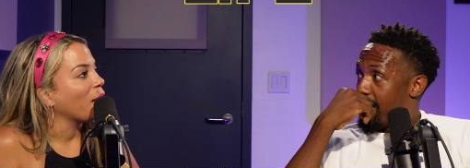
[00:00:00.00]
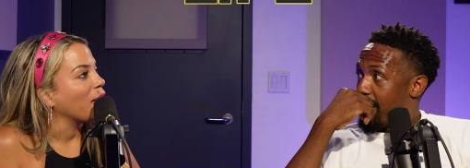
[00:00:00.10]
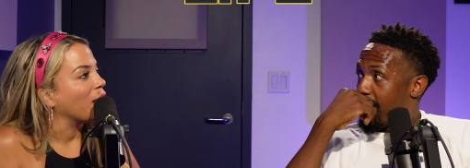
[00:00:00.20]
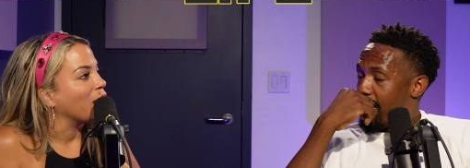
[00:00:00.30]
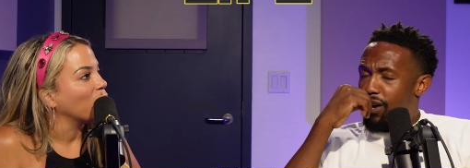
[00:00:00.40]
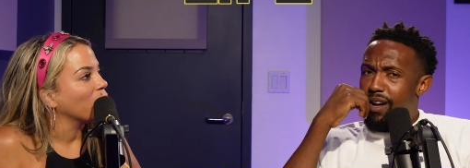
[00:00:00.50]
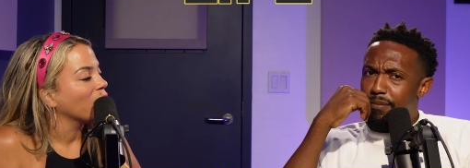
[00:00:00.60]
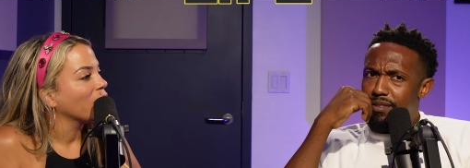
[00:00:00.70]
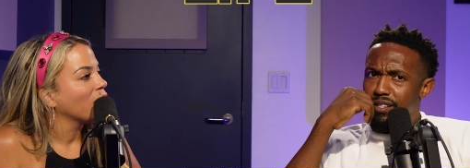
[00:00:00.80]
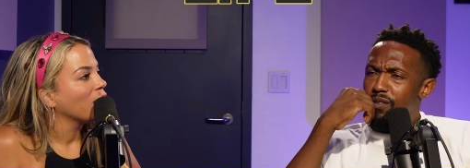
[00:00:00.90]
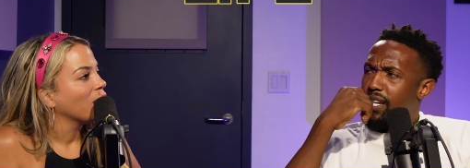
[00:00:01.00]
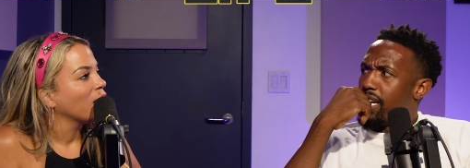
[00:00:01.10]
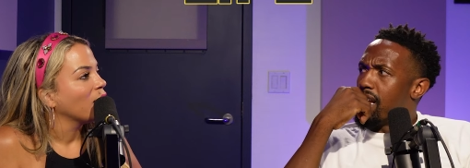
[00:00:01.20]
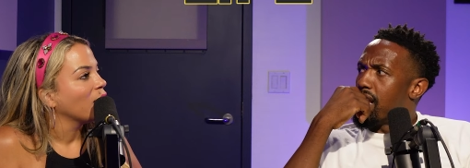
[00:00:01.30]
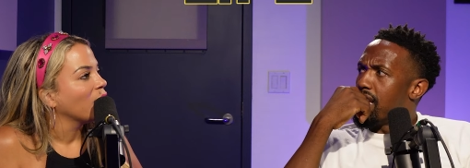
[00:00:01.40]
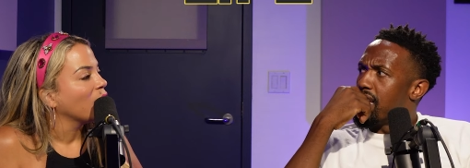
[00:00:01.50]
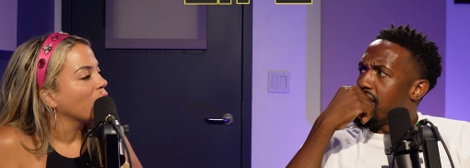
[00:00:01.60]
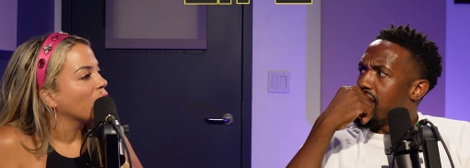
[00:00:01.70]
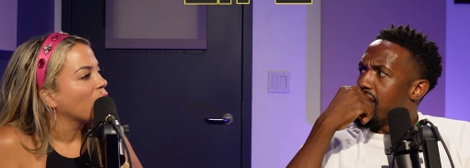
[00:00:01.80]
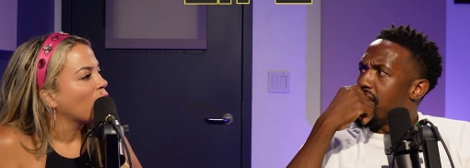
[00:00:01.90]
Speaker 1: babe.
Speaker 2: Oh, absolutely.
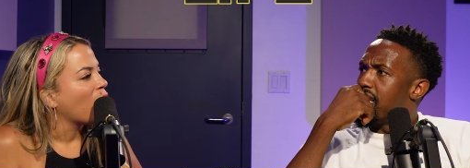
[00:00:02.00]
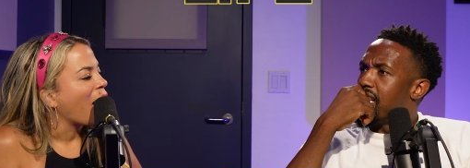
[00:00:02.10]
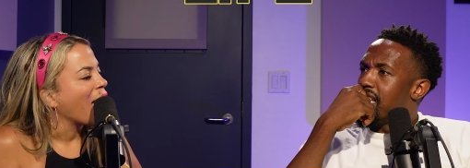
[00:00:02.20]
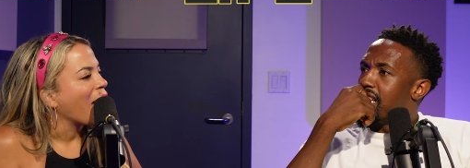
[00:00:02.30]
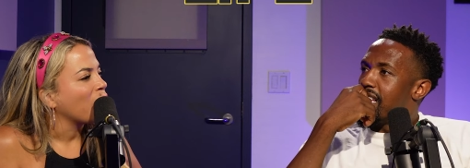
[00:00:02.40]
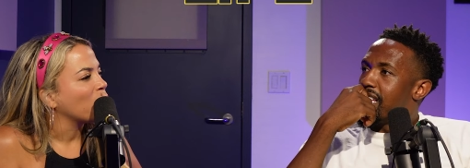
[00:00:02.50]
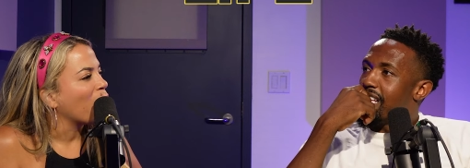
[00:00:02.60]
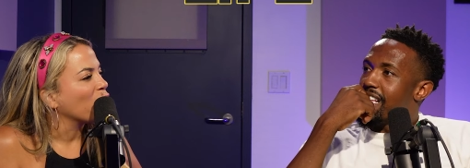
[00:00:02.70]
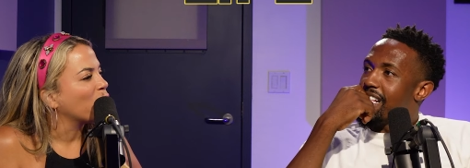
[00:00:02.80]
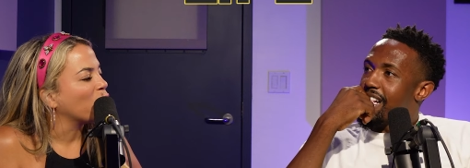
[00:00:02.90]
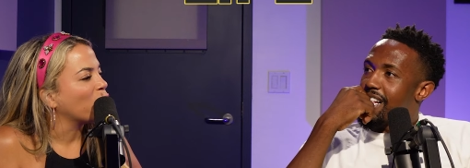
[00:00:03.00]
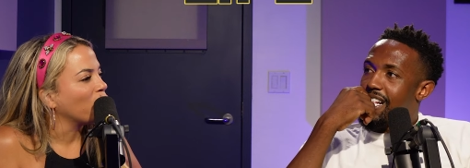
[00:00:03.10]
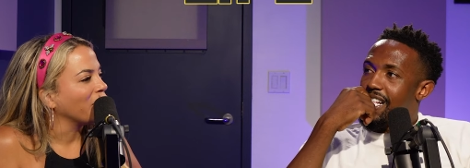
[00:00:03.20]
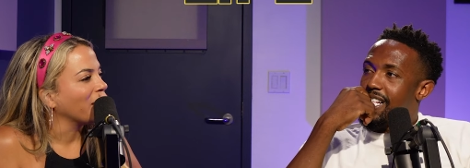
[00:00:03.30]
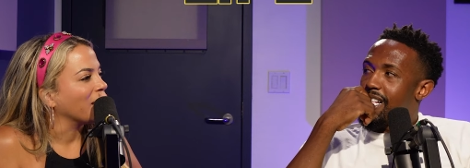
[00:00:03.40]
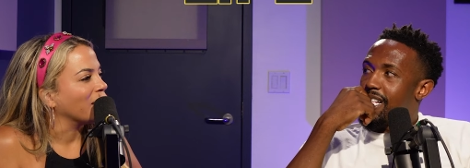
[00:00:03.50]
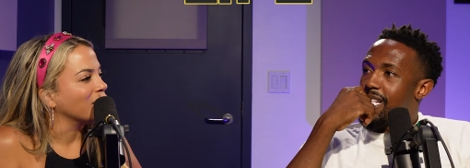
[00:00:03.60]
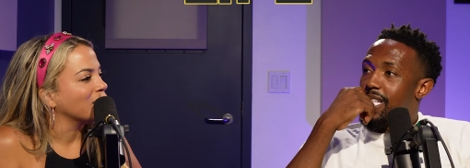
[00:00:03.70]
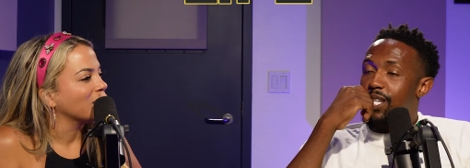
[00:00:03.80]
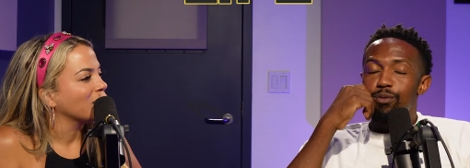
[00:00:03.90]
Speaker 1: I had a mouth
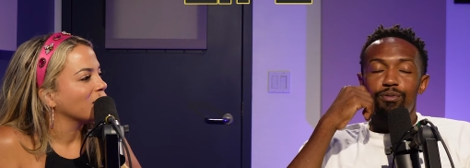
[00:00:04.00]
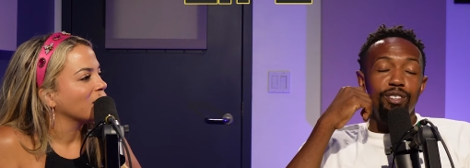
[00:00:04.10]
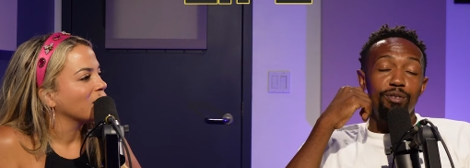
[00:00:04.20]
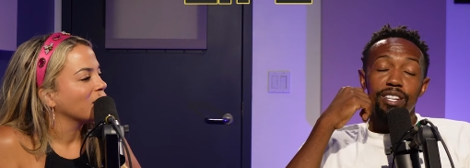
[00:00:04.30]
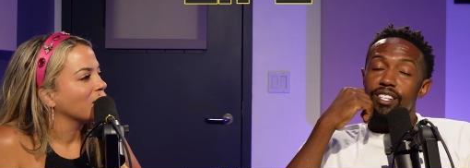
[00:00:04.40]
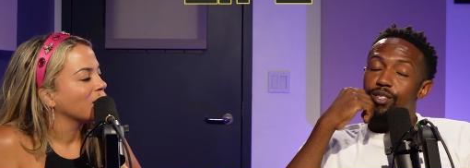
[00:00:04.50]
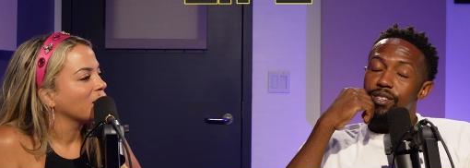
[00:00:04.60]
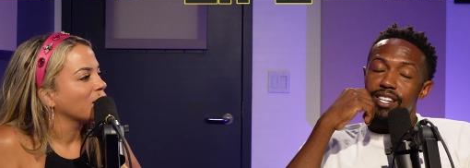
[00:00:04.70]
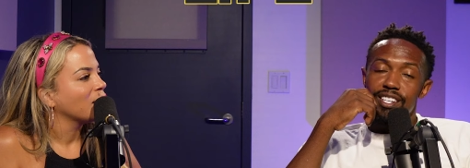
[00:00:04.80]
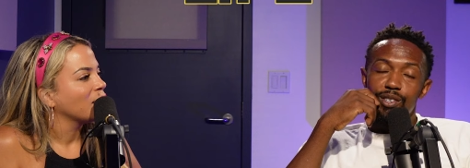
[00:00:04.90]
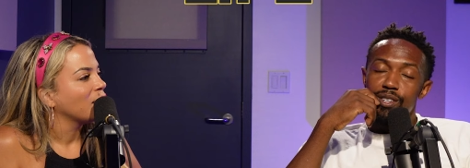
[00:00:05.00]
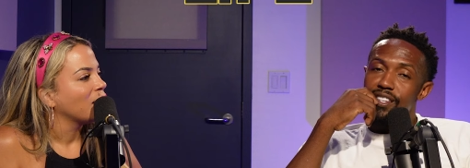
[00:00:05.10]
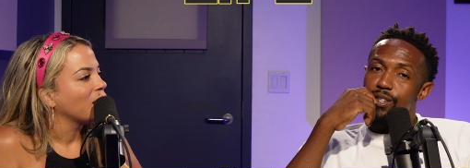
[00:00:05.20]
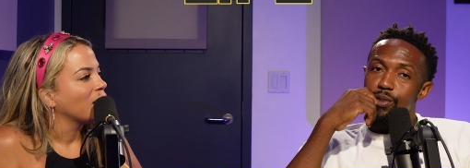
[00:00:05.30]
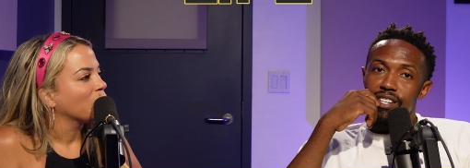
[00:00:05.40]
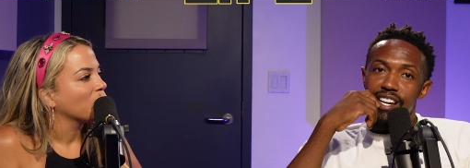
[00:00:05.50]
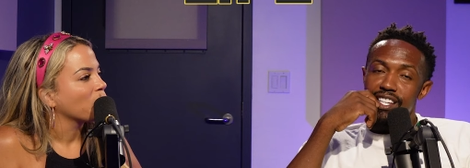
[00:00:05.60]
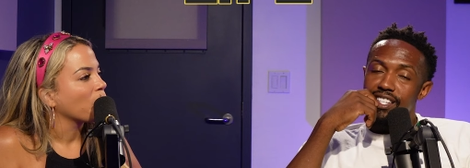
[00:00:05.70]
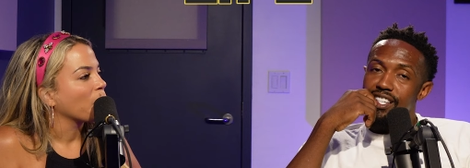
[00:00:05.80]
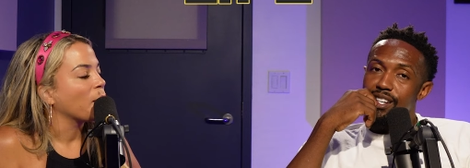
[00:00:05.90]
beforehand.
Speaker 2: You you didn't you didn't you didn't use it like
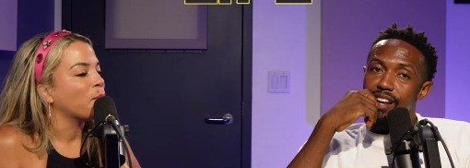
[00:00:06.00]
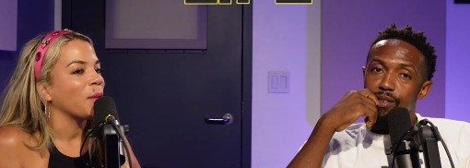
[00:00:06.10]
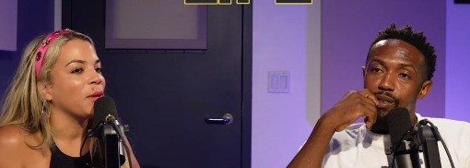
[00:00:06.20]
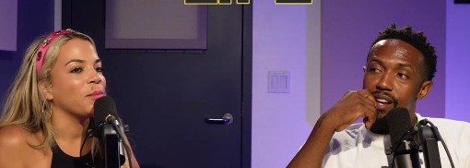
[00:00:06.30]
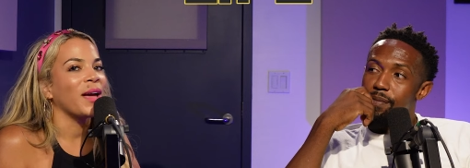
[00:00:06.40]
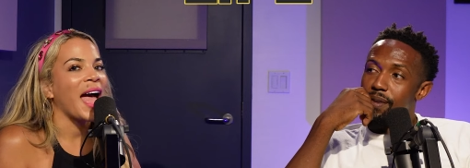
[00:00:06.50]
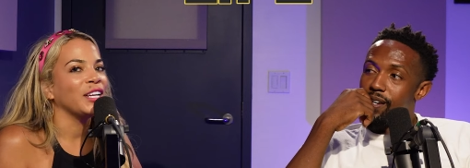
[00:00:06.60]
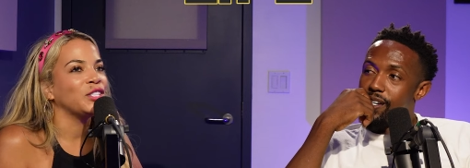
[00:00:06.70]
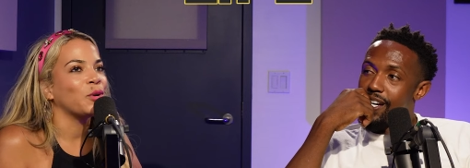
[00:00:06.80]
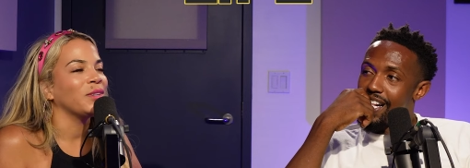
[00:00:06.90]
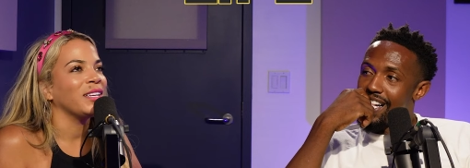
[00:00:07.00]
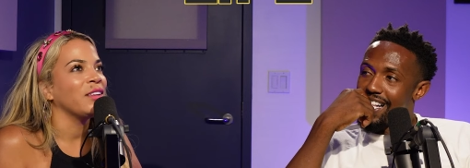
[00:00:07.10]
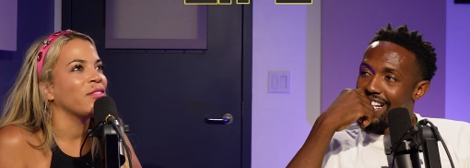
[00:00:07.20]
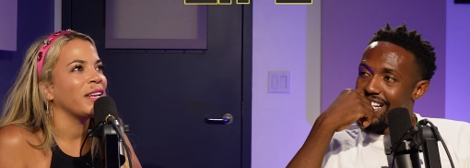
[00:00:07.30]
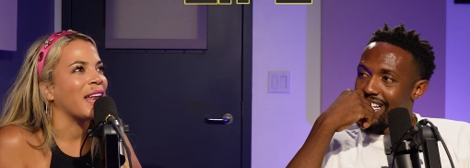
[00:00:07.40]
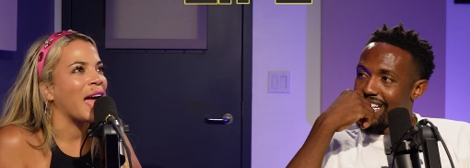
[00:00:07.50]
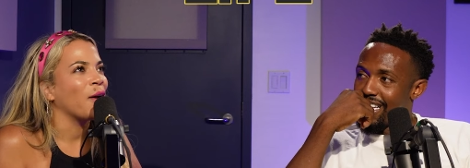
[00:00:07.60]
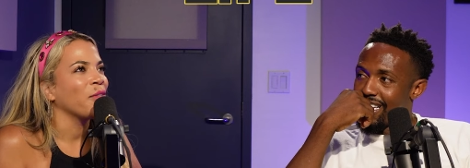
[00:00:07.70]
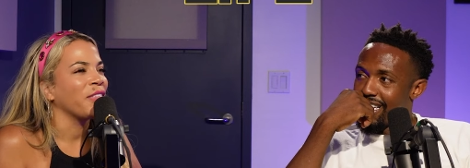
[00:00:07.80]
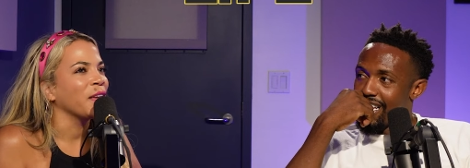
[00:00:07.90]
you did. Baby, you but married. I don't
Speaker 1: even
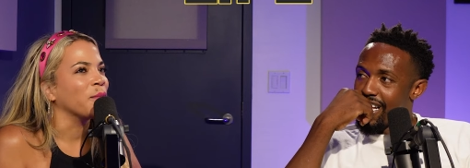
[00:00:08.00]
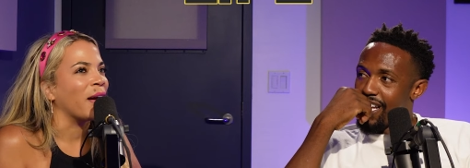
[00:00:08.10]
now. Think